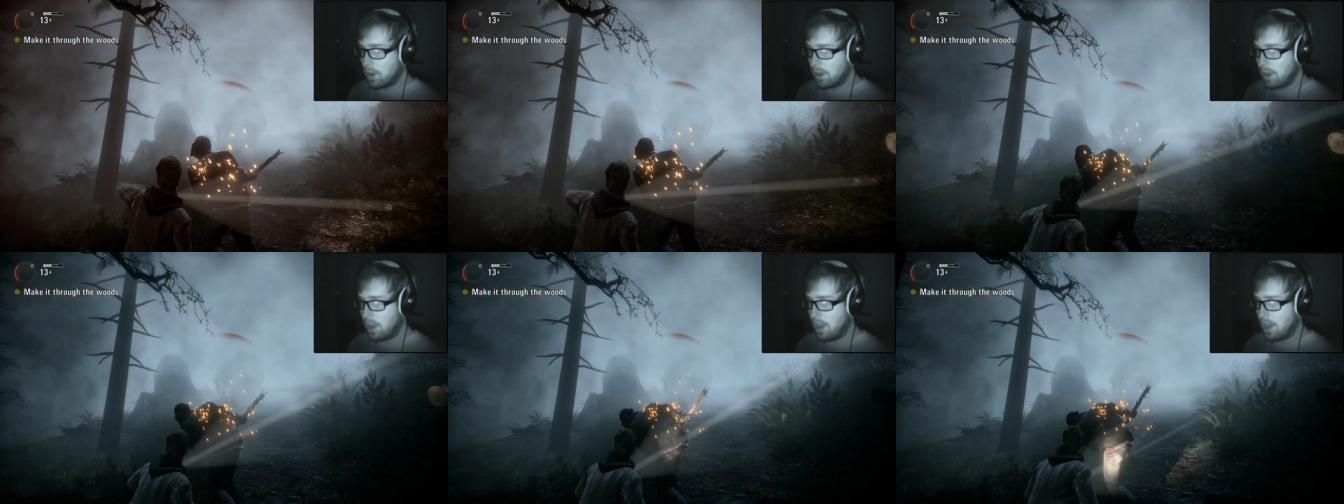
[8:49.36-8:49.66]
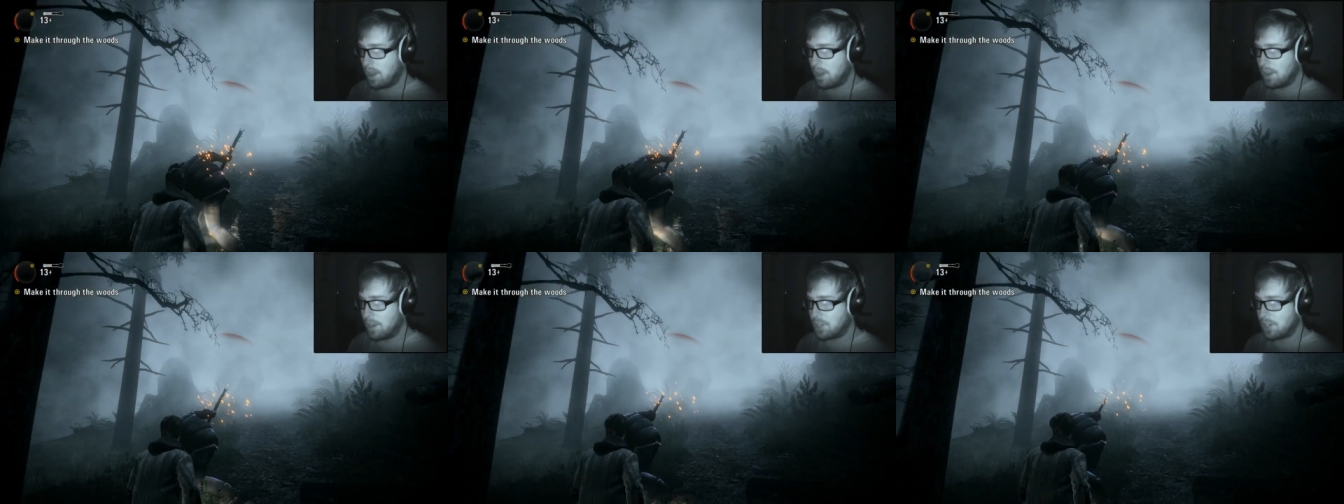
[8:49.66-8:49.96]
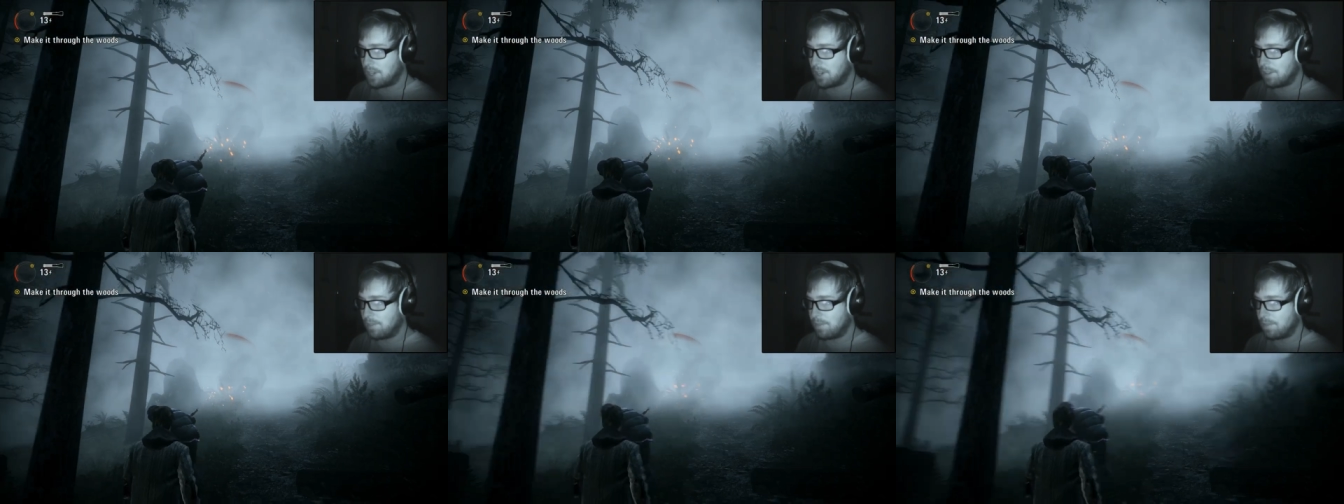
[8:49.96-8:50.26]
Oh, I
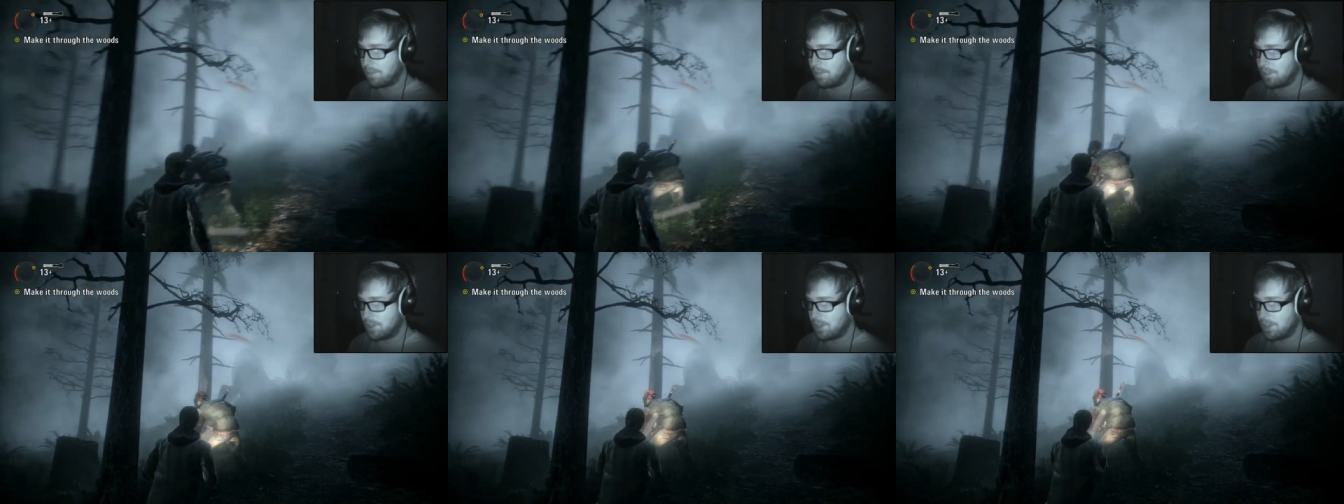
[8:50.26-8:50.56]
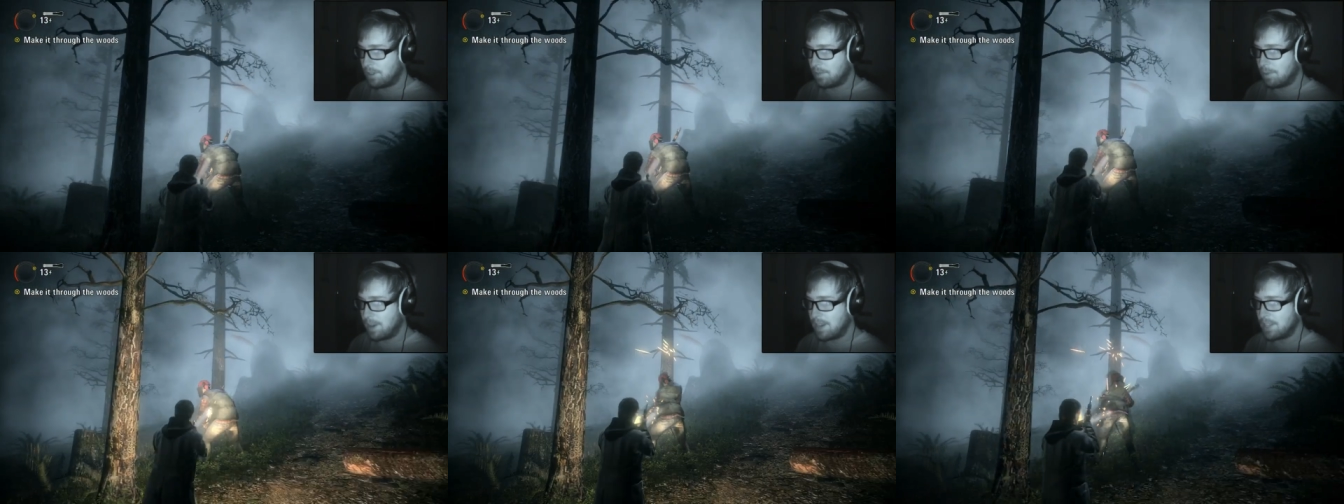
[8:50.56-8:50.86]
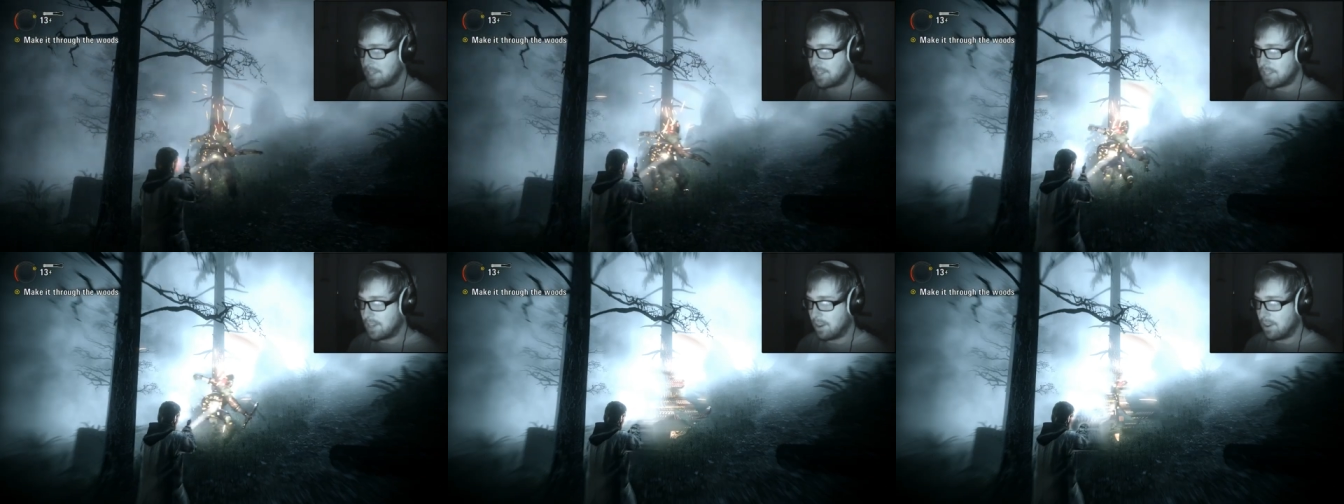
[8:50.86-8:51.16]
shouldn't have
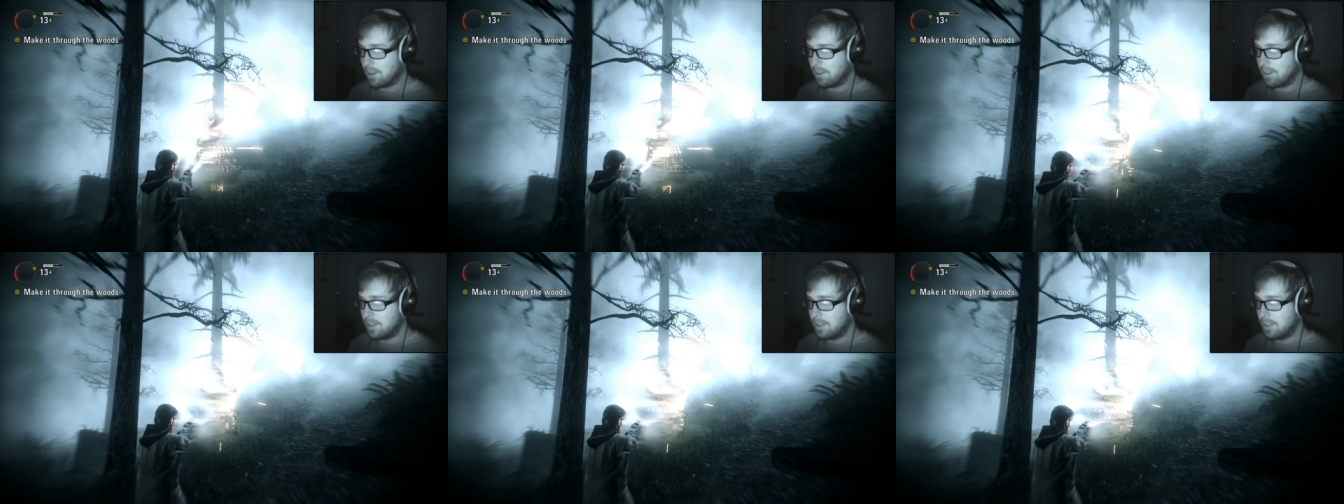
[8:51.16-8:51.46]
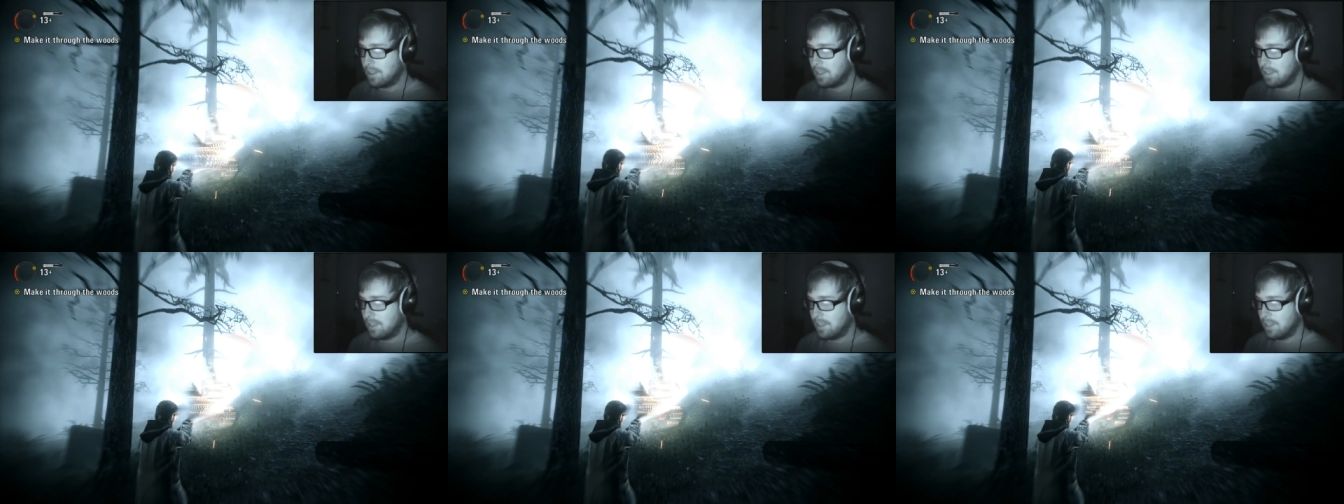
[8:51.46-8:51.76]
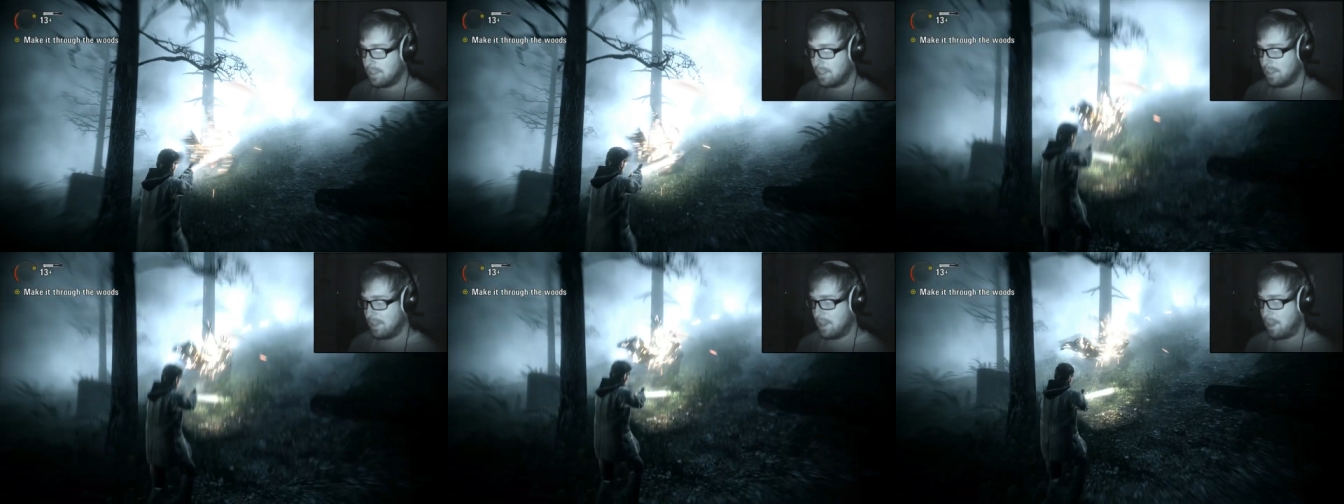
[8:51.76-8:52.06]
waited so long.
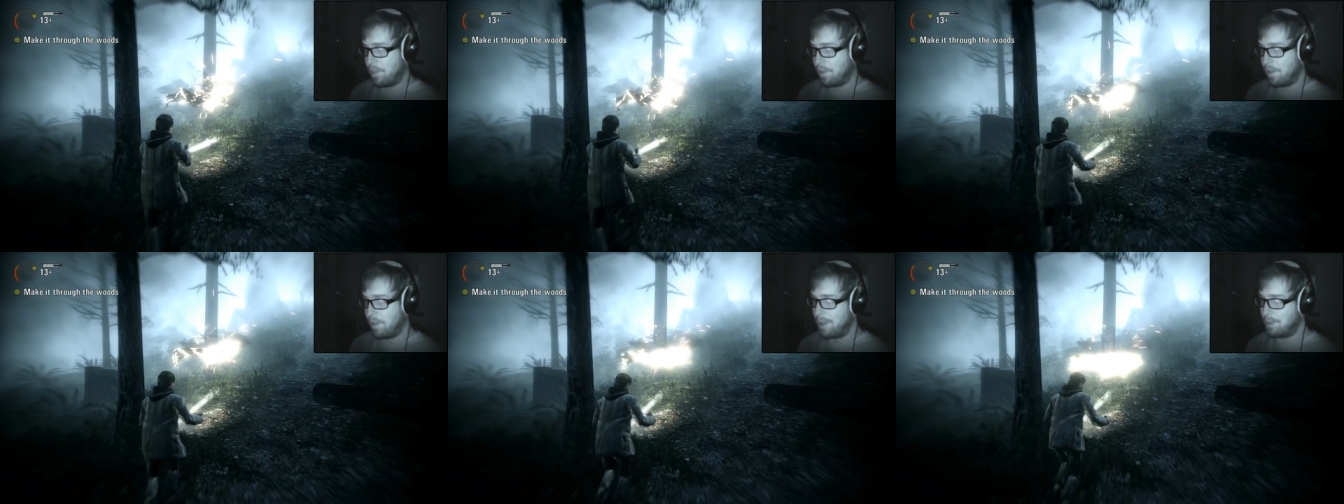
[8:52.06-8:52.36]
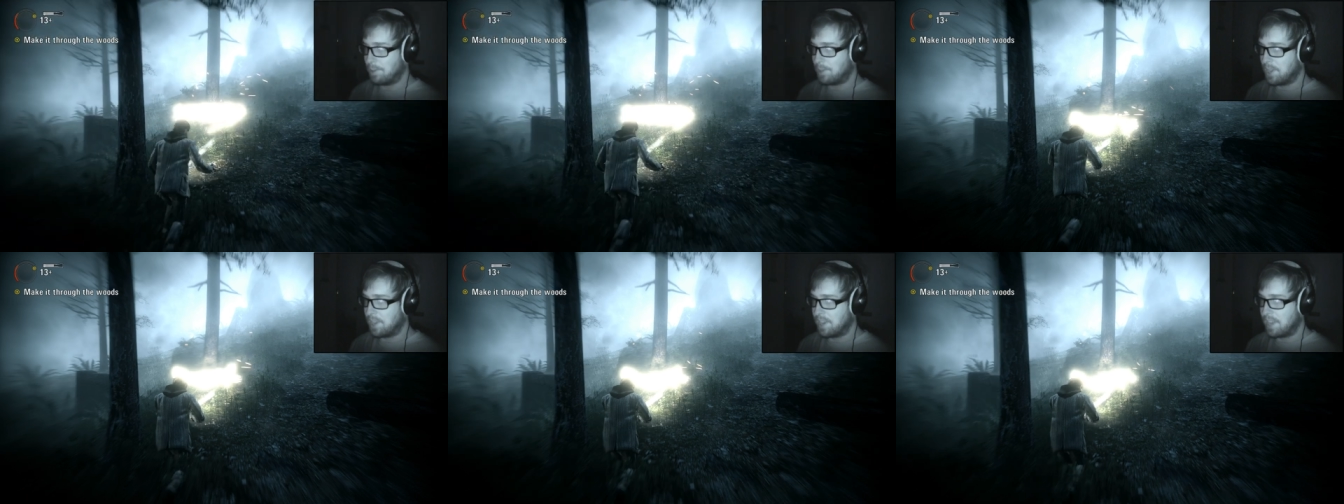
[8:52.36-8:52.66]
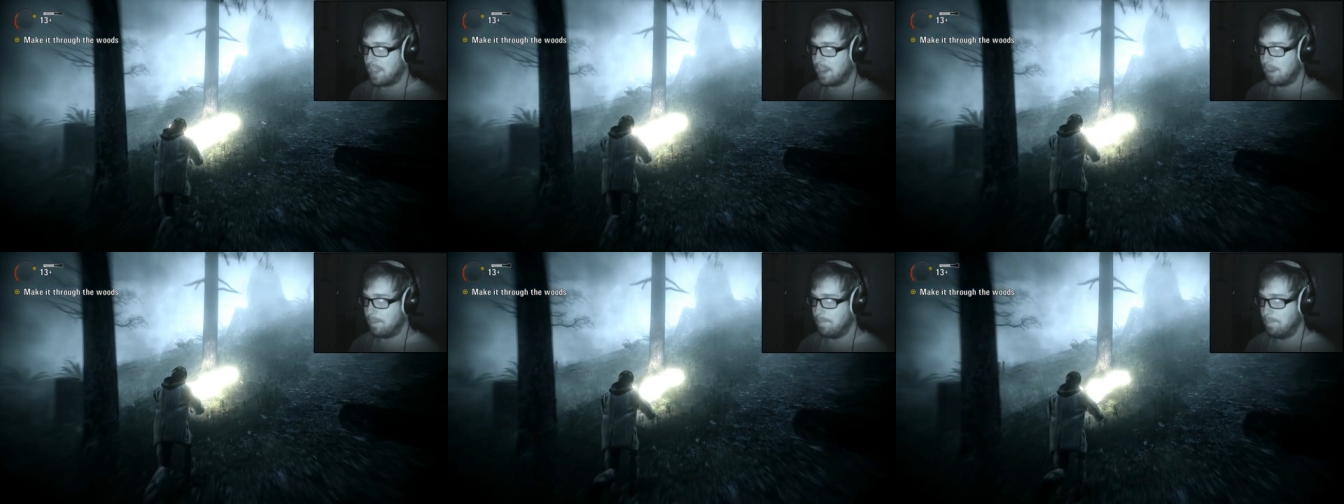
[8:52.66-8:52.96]
I thought I was going to
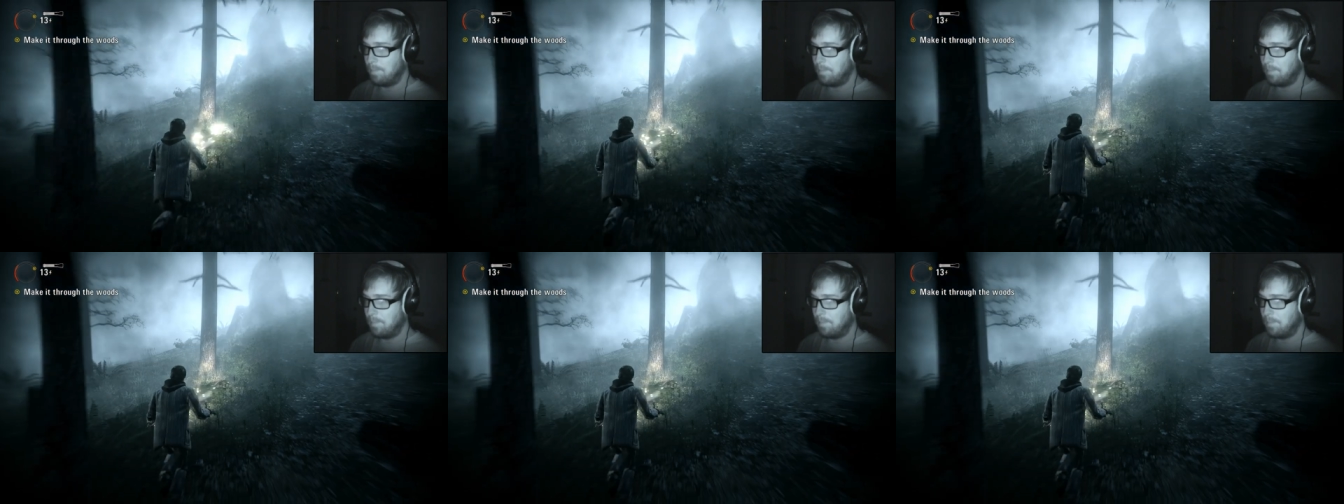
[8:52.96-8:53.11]
kill him.